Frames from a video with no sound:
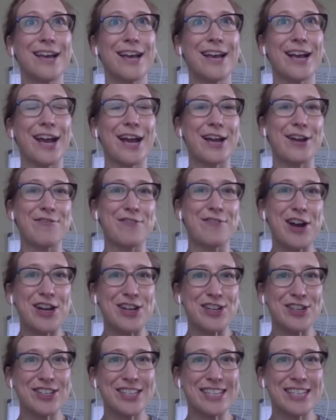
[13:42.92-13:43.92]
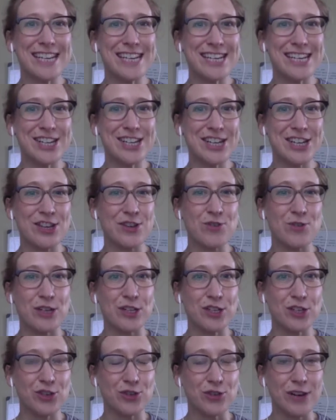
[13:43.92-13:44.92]
kind of understanding your
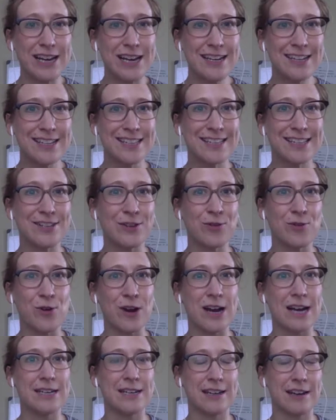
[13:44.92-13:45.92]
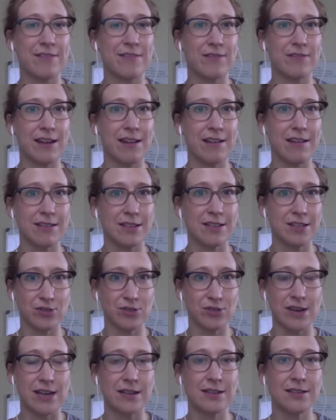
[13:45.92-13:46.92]
strengths or identifying the
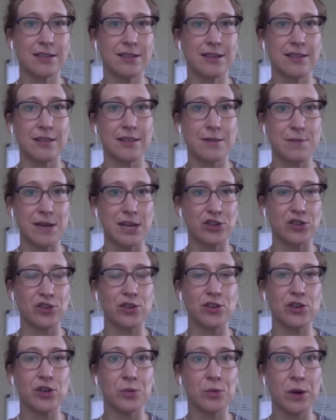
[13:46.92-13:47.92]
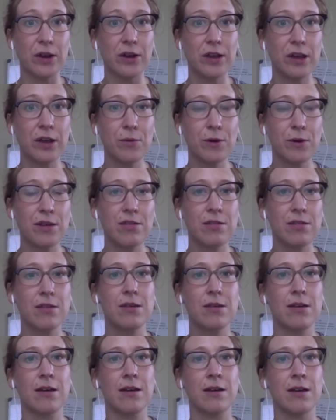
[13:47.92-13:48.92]
strengths in the patient you're working with,
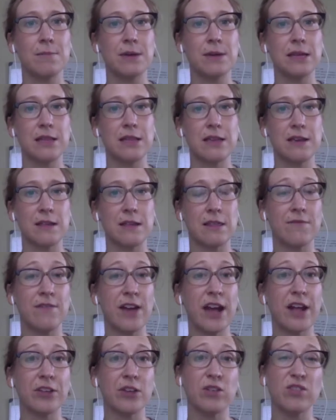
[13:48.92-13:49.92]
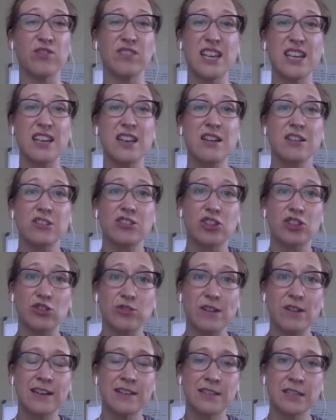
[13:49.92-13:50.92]
and the value of taking a
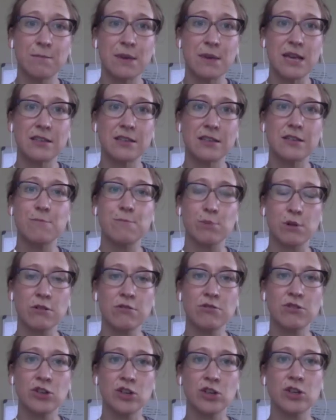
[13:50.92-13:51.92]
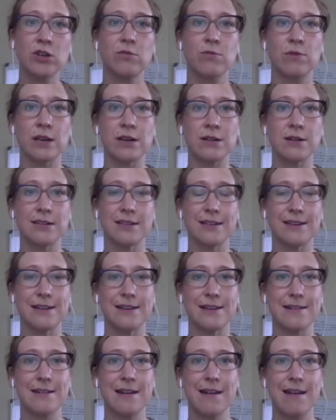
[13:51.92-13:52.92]
strengths-based approach, whereas
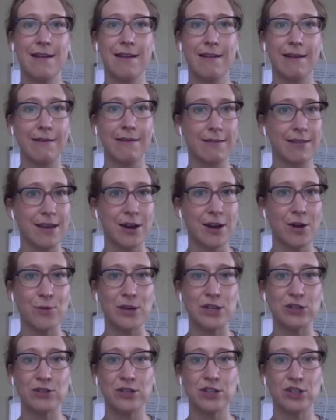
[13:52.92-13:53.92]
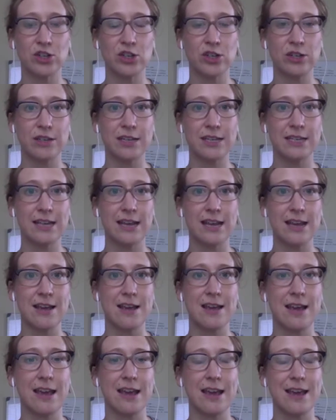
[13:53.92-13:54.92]
in healthcare, we traditionally
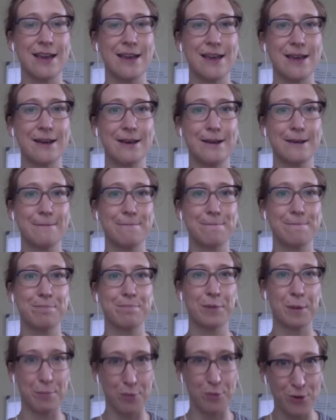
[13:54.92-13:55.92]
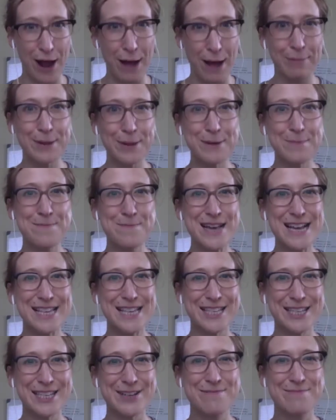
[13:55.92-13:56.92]
take a
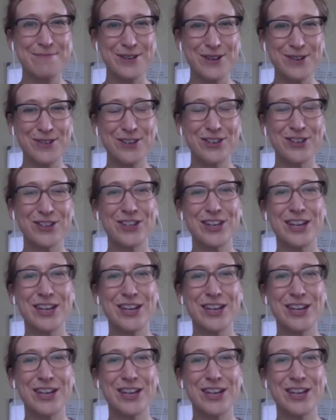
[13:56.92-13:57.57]
problem-based approach.